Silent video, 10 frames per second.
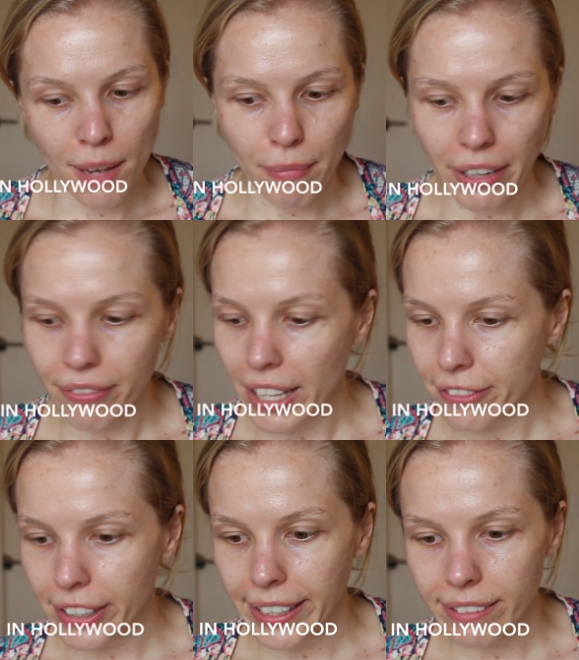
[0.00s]
my
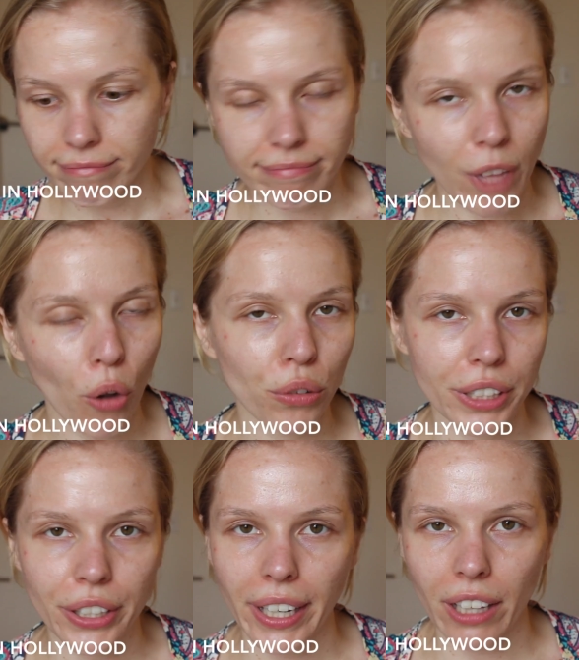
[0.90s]
favorite
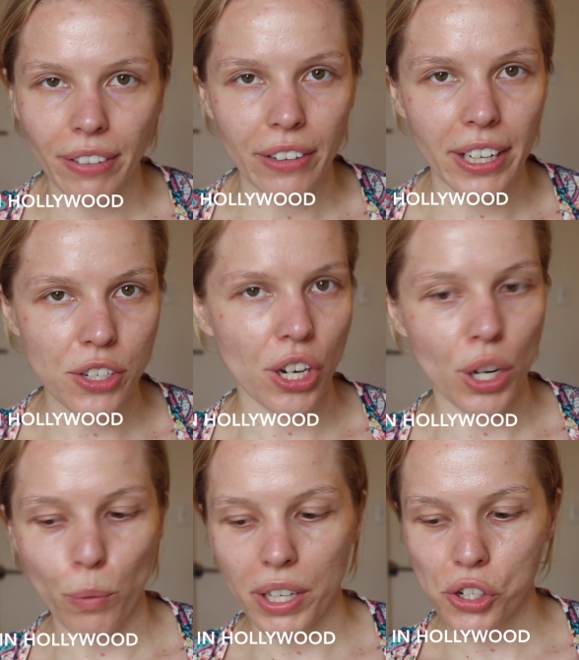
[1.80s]
holy grail
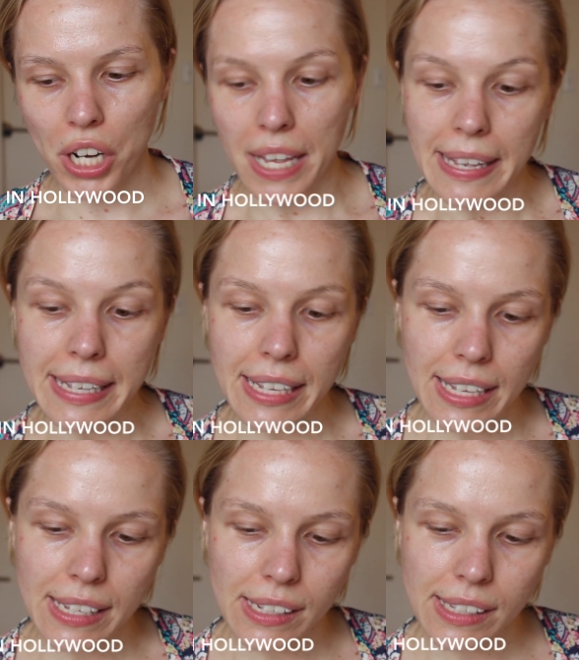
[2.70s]
foundation, which
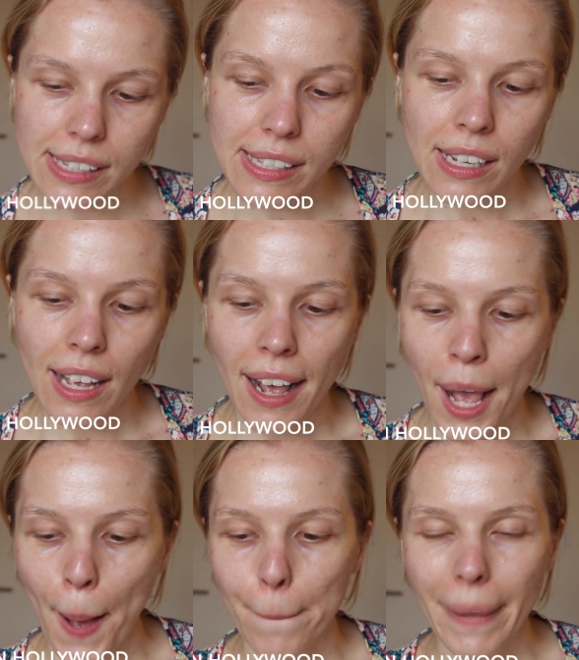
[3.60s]
is
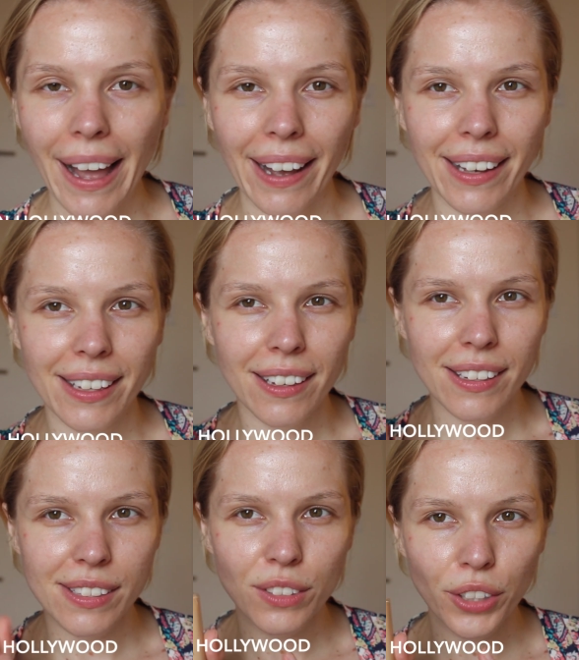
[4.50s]
MAC
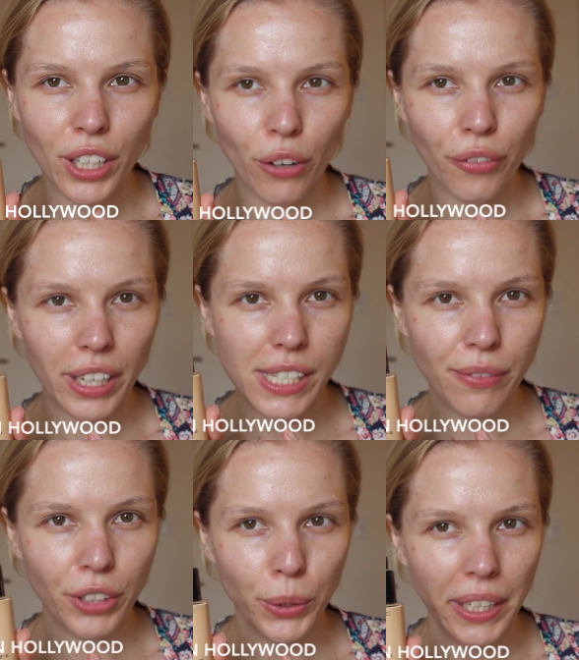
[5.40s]
Studio Fix
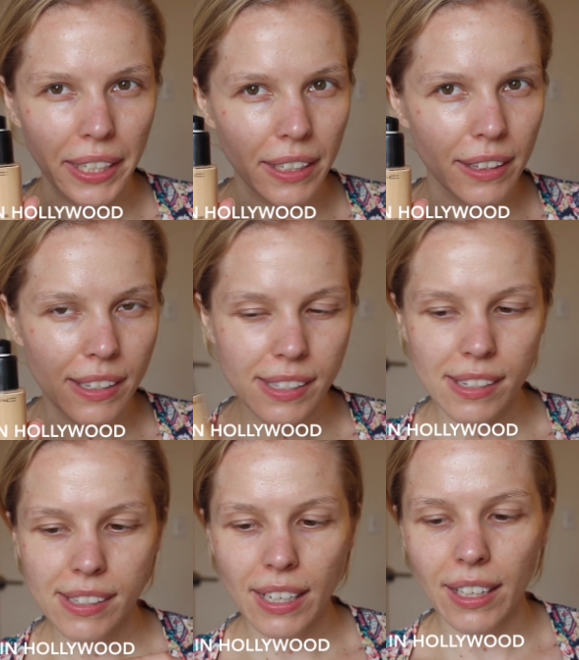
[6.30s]
Fluid. This
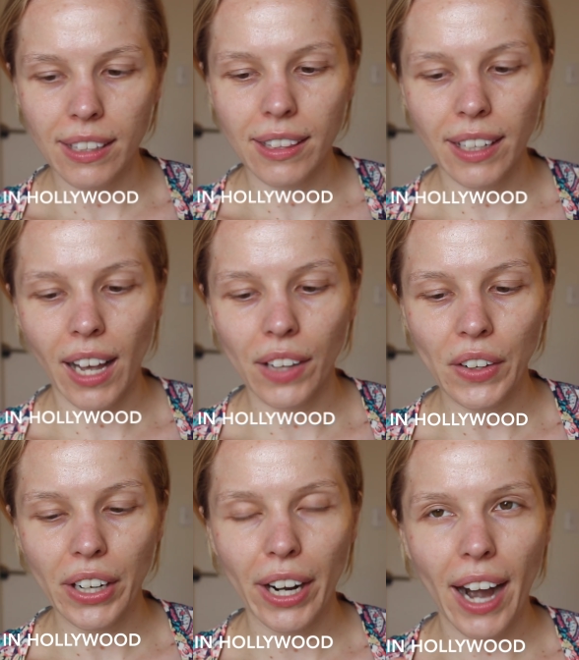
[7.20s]
is in the
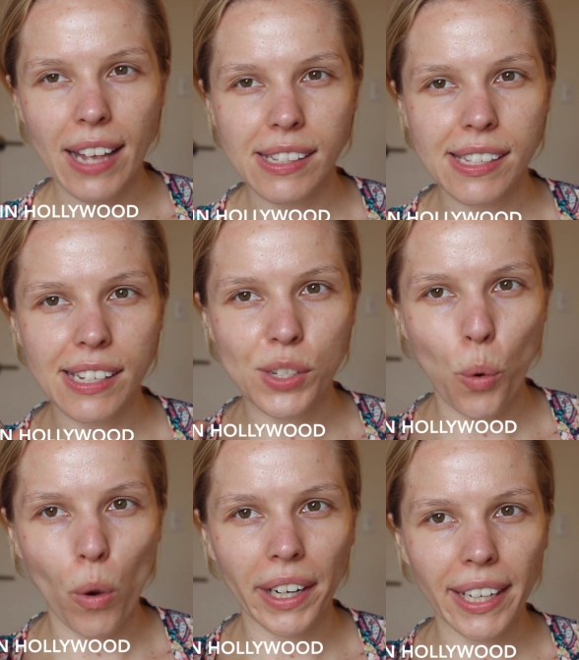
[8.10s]
color
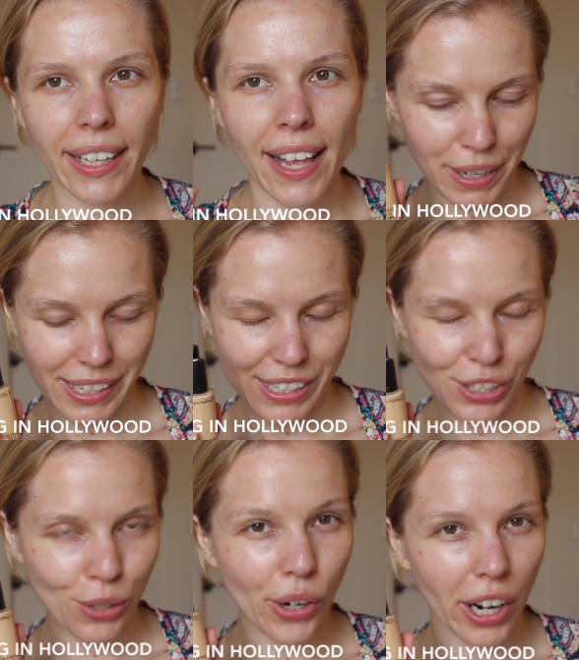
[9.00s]
NC20, but it's
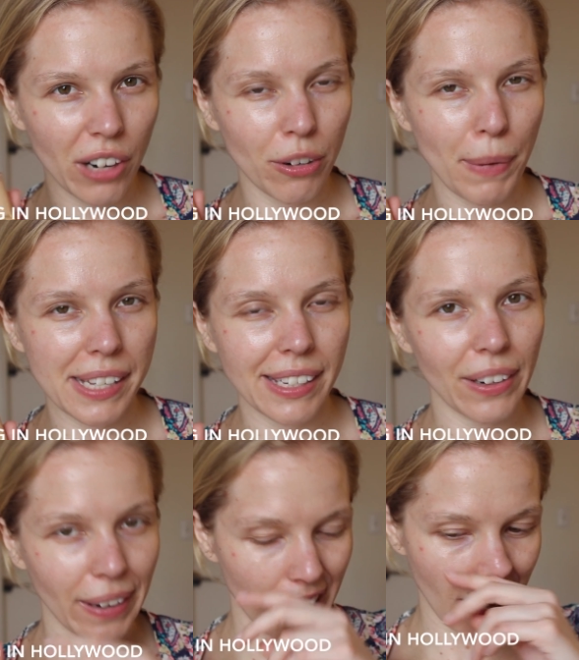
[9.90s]
too dark for my
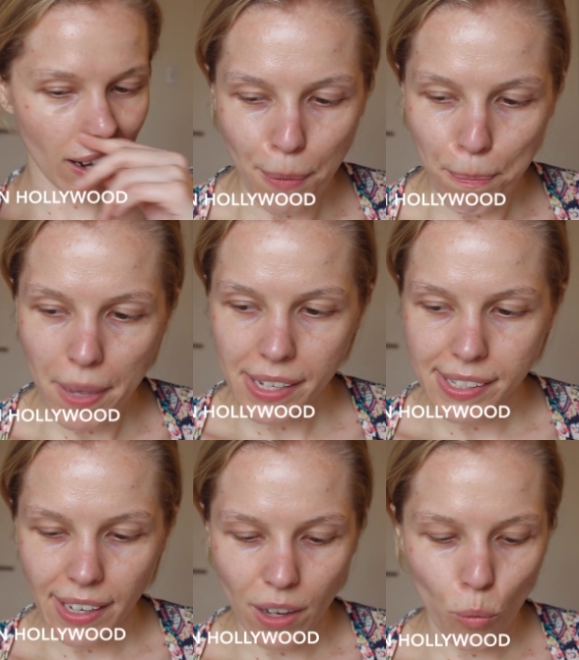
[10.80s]
skin right now. I
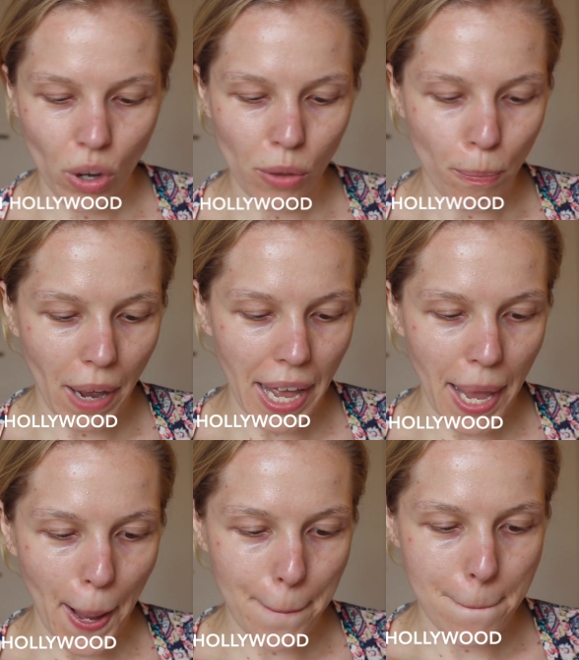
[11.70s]
mix it with
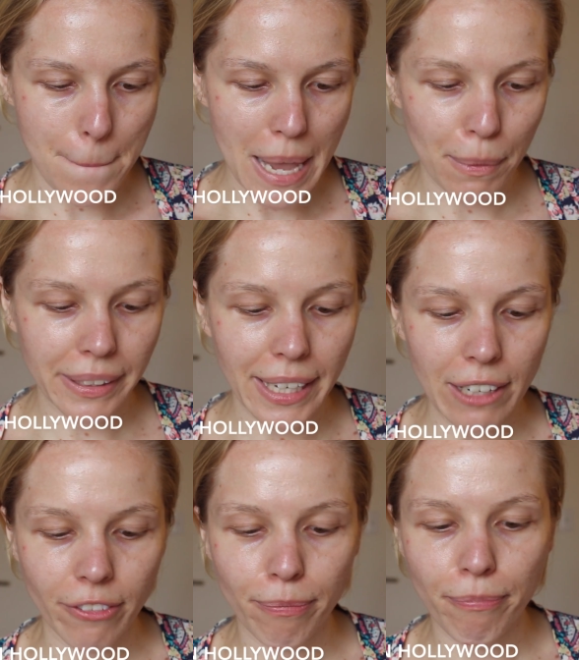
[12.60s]
my Maybelline